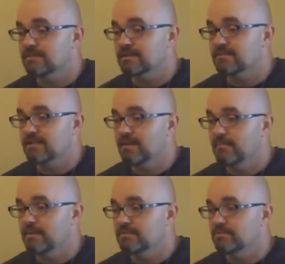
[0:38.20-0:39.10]
it's not
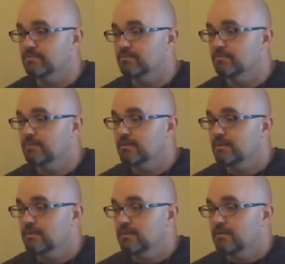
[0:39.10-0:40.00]
meant to
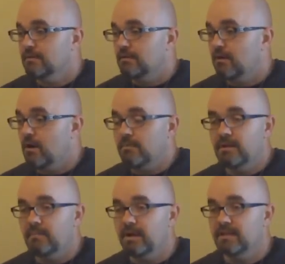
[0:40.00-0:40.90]
harm
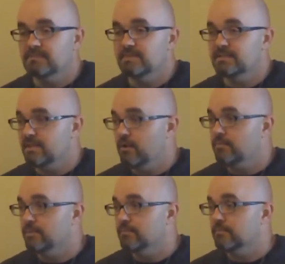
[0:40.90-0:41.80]
anybody, it's meant to help you.